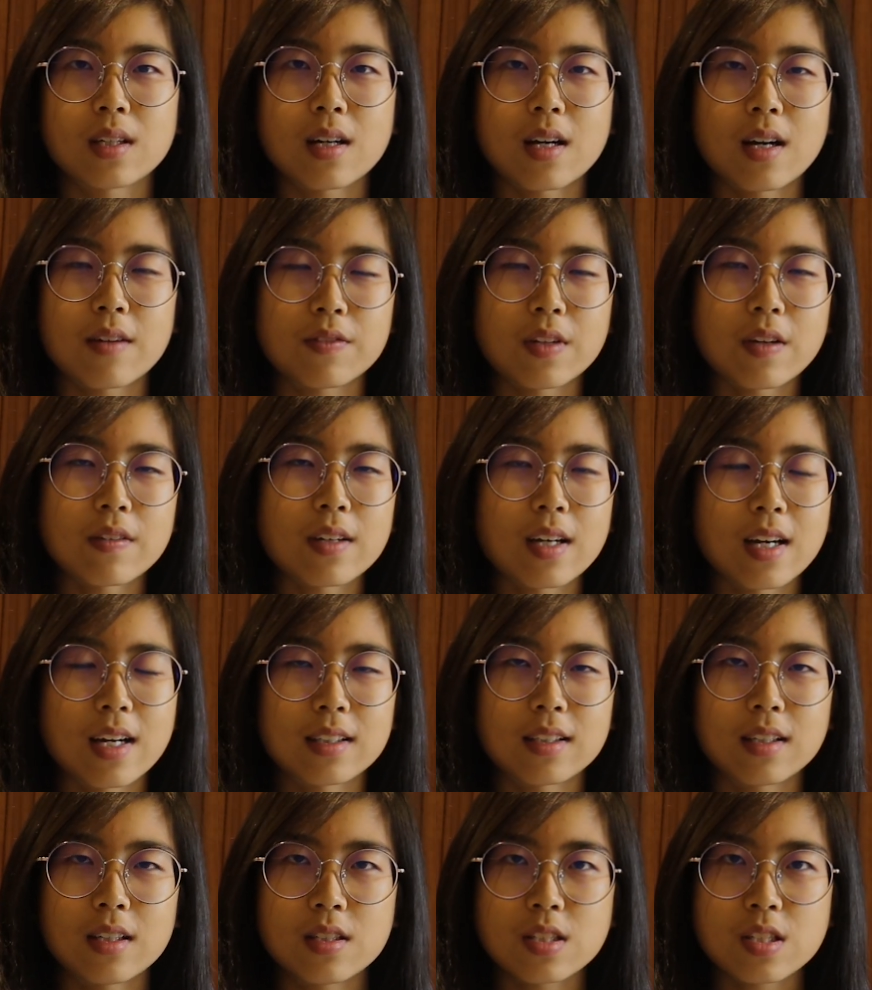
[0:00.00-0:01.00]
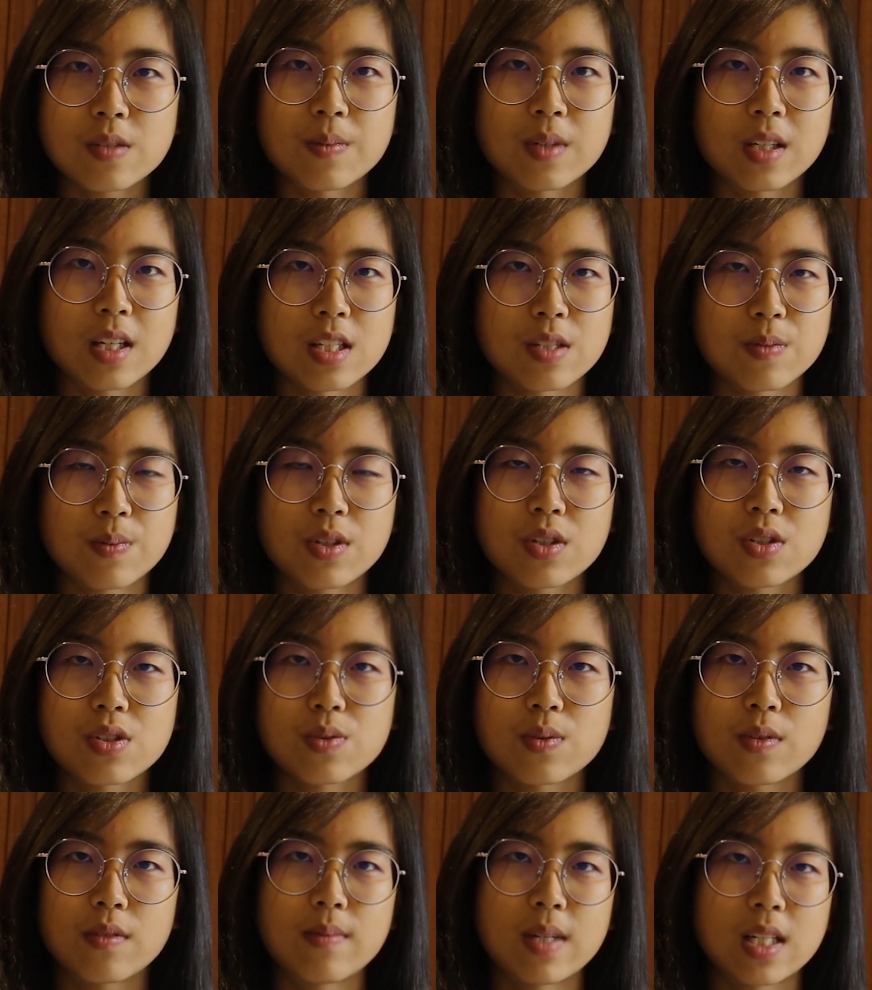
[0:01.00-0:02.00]
I've never had that intimate
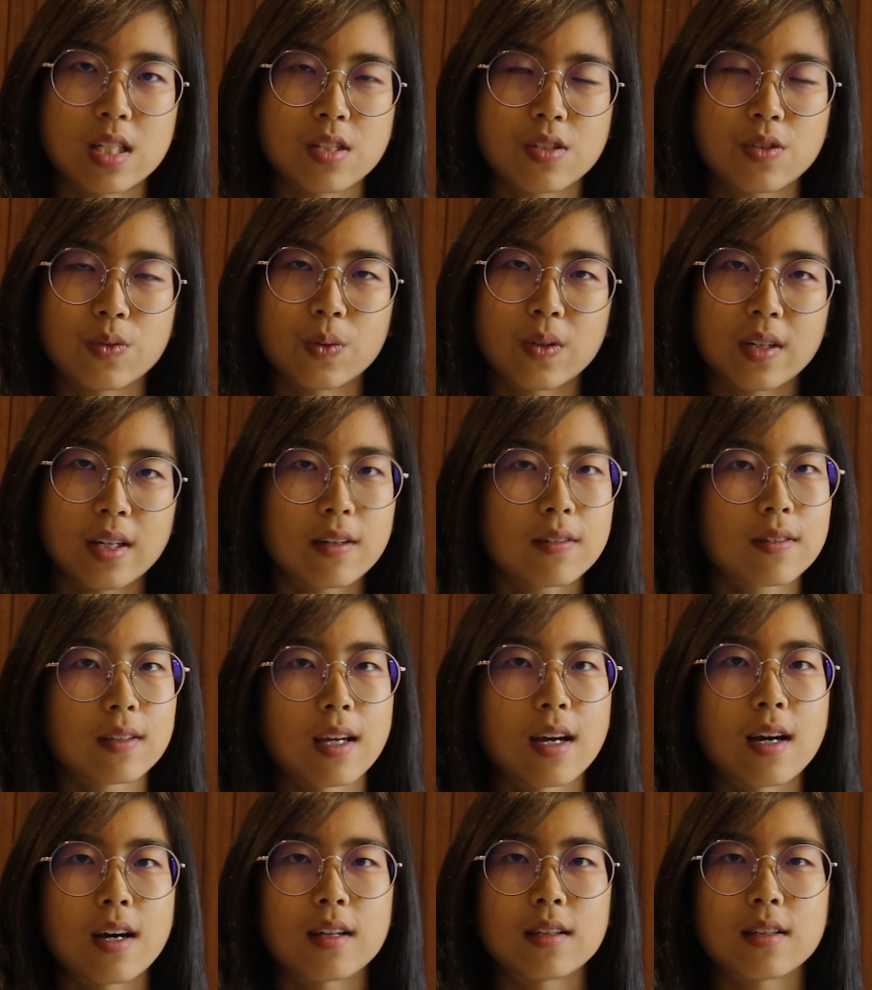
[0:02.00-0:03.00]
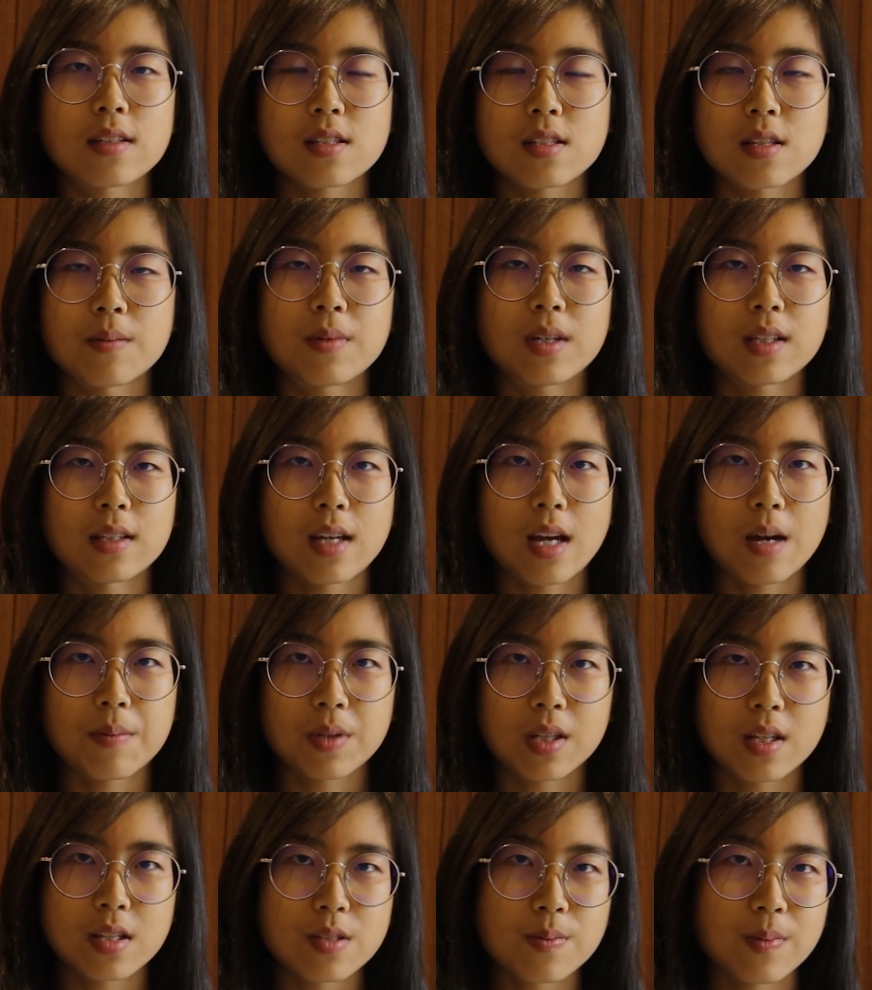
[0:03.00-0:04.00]
experience with medicine or healthcare that some other
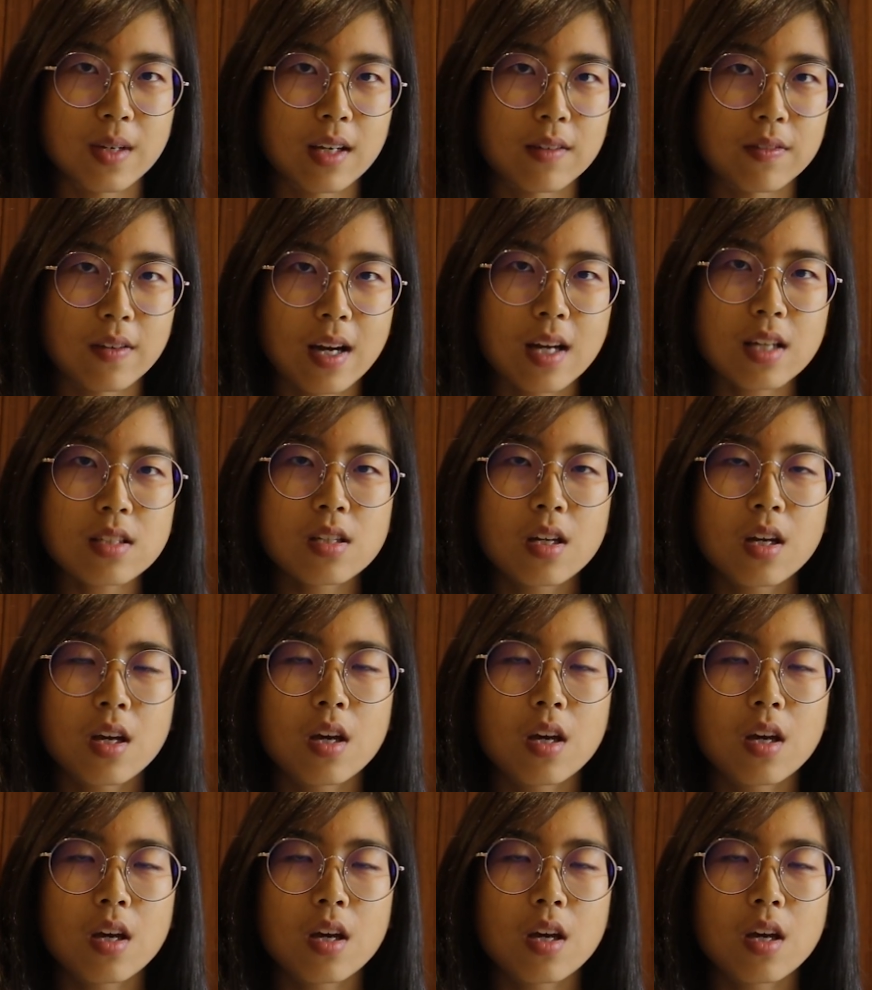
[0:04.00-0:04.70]
applicants may have had.